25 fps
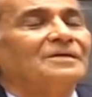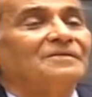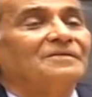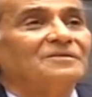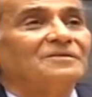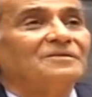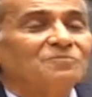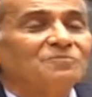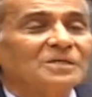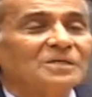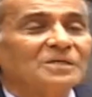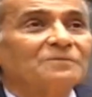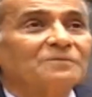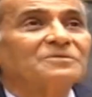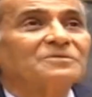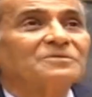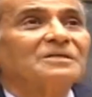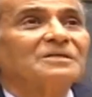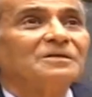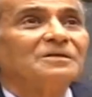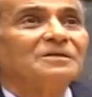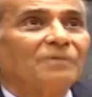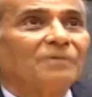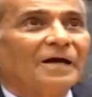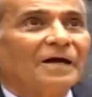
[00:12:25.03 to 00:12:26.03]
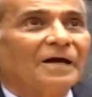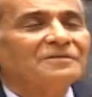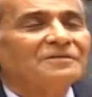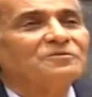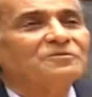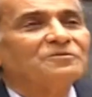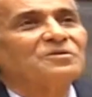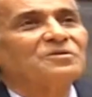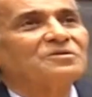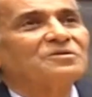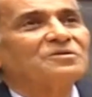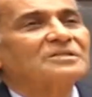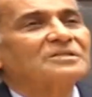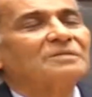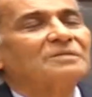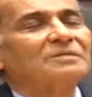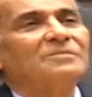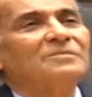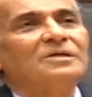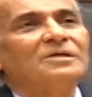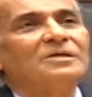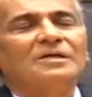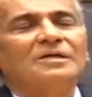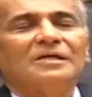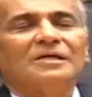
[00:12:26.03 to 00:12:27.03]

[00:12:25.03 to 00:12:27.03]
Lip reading: This becomes a divisive system.